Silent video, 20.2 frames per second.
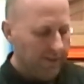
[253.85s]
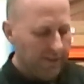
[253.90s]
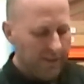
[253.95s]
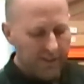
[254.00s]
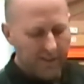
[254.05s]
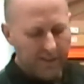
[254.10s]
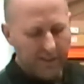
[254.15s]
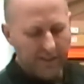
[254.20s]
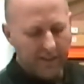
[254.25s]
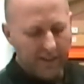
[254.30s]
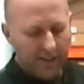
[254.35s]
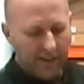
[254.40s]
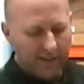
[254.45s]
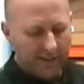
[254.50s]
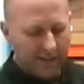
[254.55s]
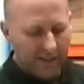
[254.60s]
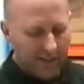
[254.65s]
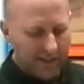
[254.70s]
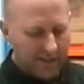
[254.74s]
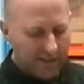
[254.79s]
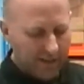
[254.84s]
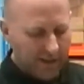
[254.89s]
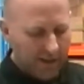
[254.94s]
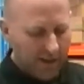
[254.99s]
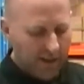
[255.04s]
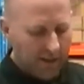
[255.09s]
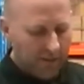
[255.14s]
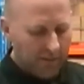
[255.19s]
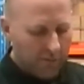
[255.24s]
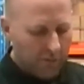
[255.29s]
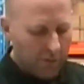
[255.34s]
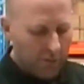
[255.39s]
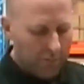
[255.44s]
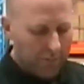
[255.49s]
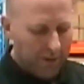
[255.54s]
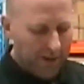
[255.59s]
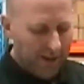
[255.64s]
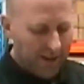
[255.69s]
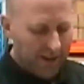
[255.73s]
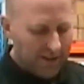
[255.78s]
This is an RTS kit from
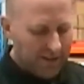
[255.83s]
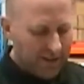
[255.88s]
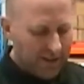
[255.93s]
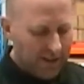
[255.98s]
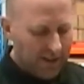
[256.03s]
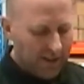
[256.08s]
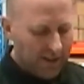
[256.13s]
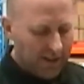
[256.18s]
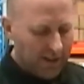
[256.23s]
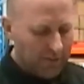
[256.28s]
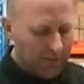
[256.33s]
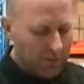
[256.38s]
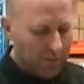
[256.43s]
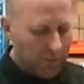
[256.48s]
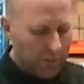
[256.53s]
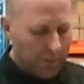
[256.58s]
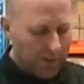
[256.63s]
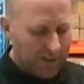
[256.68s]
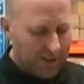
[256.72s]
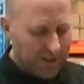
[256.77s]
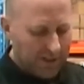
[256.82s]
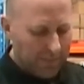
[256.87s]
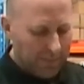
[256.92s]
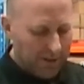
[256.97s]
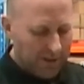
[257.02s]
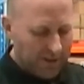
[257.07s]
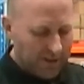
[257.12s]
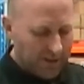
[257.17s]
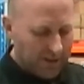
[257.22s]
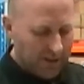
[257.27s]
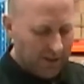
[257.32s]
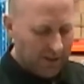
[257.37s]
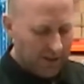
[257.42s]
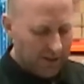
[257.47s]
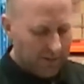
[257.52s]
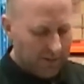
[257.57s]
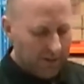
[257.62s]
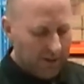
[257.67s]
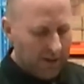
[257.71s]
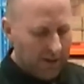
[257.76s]
PSE. It comes with a whisker
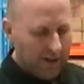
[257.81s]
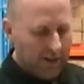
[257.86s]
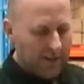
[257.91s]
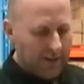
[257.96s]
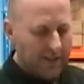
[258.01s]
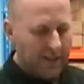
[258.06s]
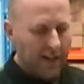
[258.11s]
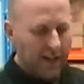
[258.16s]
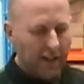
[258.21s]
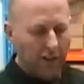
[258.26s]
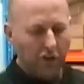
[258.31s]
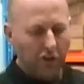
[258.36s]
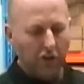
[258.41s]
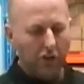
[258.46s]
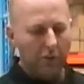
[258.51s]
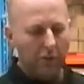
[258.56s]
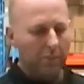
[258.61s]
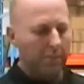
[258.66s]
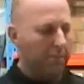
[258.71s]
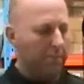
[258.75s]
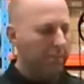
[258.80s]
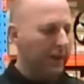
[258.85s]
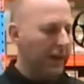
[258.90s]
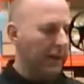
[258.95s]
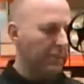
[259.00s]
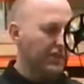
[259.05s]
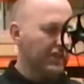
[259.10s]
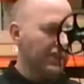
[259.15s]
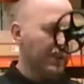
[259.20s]
biscuit, D-loop, peep